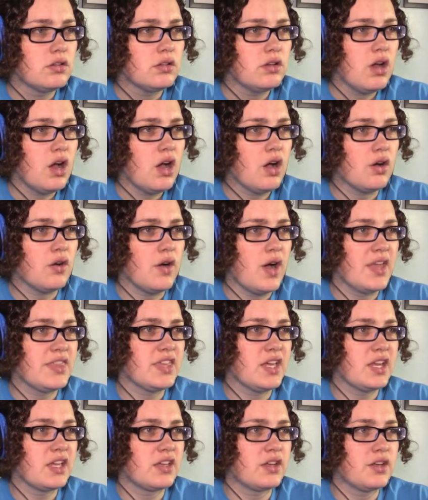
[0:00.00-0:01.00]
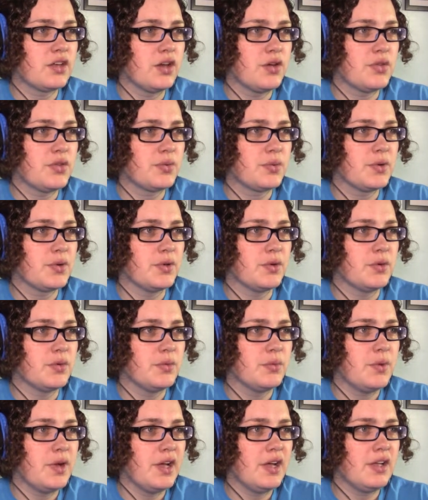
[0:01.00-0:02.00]
Oh, I thought I could go through.
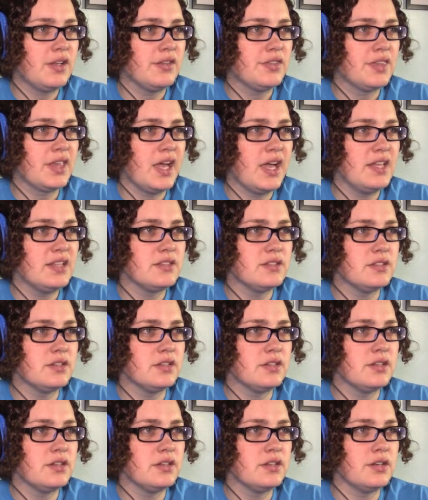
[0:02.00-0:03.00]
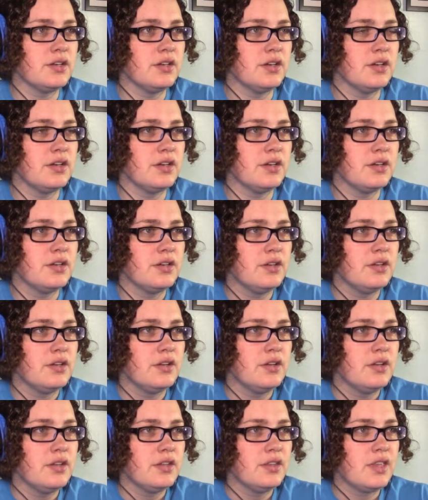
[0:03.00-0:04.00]
Well, that...
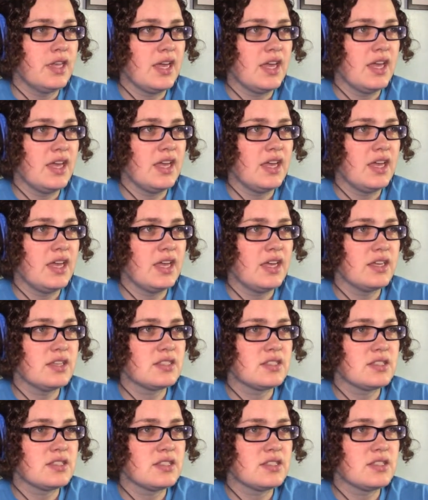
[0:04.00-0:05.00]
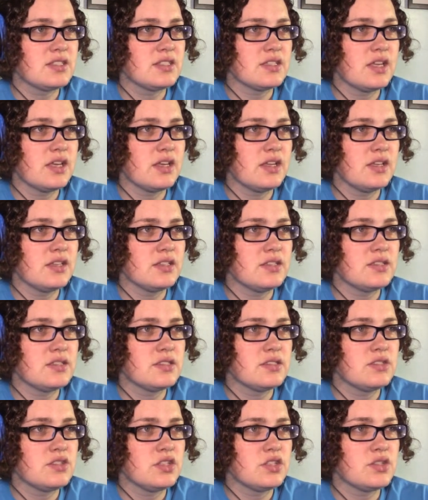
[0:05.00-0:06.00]
Thanks.
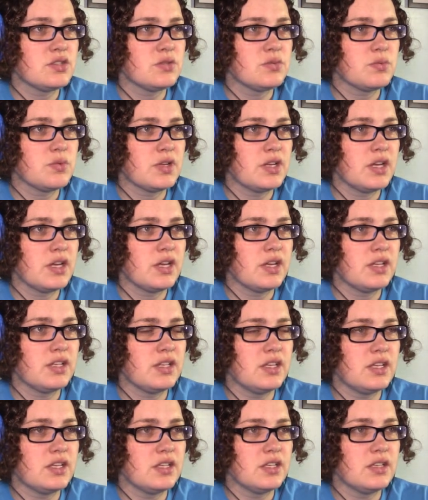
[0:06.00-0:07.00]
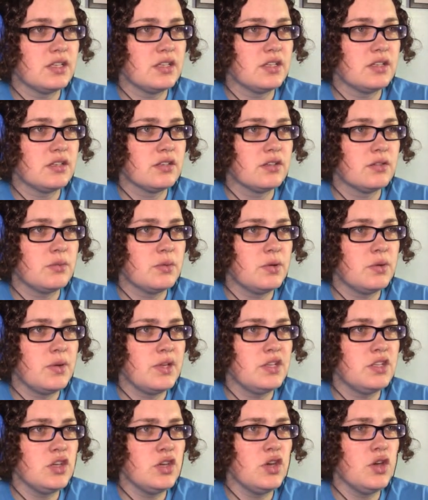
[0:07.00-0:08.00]
It's just what I needed. What do I
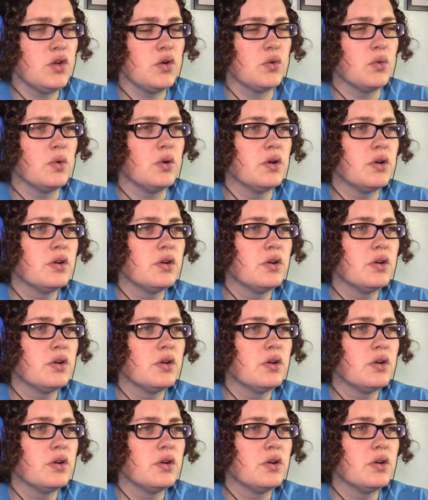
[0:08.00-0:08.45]
do?